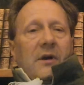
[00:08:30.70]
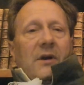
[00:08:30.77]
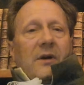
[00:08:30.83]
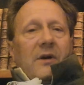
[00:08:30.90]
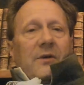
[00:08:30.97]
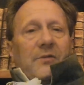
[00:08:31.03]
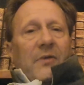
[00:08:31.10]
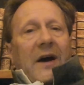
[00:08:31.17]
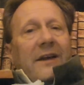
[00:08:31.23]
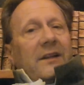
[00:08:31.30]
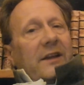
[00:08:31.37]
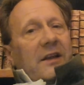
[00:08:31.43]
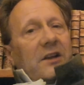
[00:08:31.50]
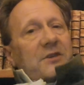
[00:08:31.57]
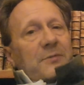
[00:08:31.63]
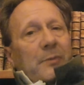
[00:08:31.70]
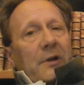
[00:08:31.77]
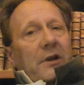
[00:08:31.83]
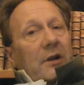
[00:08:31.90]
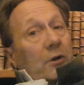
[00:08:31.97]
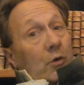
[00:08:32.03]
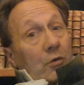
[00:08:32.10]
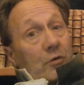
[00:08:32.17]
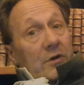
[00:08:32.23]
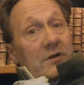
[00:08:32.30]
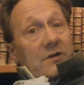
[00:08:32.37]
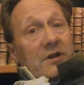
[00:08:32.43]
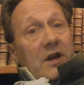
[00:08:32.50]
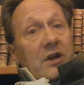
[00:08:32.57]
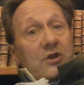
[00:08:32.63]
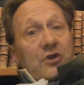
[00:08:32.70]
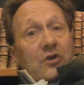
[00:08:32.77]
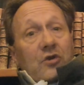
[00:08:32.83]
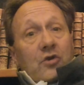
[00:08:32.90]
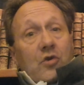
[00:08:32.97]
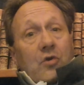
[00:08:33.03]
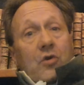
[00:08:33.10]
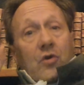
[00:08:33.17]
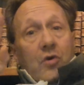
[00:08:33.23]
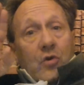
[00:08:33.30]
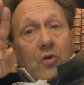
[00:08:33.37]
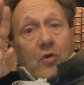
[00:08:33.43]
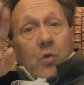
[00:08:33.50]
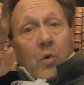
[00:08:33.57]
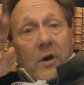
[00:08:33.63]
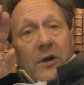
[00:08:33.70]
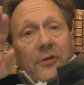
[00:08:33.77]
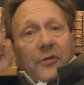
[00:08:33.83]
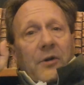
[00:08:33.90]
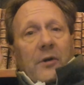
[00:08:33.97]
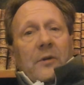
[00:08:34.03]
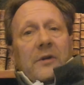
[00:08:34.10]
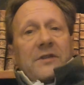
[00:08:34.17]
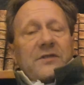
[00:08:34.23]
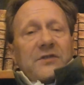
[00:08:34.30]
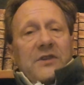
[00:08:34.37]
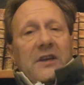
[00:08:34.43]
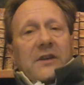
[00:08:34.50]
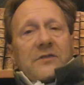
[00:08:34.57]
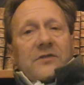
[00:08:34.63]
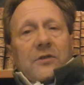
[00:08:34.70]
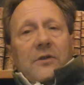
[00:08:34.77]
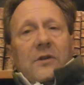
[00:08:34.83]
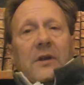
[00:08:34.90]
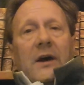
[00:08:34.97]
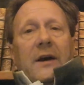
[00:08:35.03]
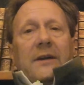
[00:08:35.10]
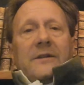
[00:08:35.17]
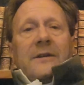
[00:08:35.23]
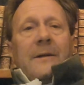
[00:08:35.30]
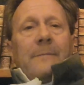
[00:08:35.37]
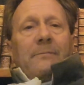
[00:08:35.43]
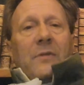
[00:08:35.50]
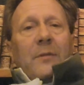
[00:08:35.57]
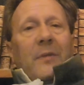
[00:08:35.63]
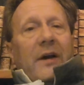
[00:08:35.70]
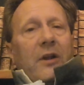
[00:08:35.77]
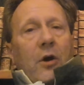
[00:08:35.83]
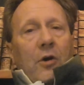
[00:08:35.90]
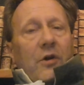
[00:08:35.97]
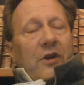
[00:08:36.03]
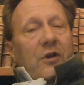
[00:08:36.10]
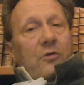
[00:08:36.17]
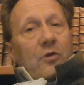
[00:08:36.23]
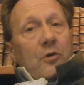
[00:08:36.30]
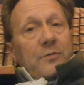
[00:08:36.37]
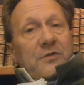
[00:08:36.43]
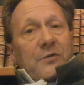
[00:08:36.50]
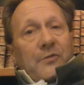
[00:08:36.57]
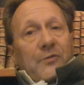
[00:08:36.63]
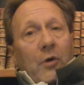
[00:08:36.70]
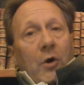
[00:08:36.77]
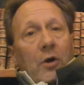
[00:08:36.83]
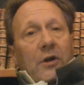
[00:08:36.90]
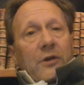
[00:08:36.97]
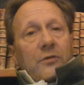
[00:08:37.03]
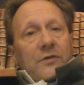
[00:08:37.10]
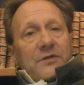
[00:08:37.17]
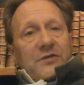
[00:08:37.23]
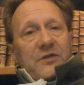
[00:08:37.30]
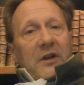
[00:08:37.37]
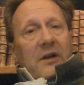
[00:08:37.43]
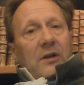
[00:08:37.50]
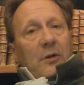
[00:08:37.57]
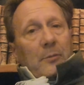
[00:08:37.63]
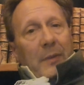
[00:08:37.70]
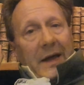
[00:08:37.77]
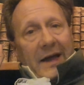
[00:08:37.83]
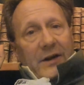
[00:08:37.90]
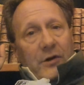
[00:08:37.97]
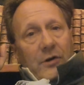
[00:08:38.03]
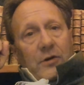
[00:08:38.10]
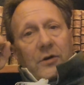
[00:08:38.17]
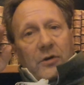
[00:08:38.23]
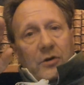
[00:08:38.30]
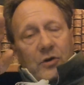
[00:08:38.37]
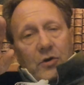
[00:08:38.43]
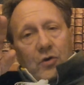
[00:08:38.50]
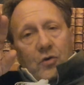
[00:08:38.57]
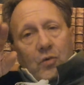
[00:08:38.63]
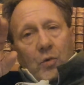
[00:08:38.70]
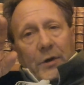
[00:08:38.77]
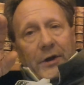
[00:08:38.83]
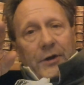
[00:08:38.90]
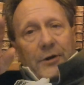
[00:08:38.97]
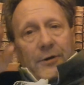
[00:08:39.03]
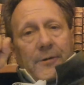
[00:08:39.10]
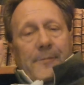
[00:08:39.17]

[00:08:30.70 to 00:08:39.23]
Finally, in its political orientation, queer theory seeks to unite the minority groups who fall under a single banner, queer.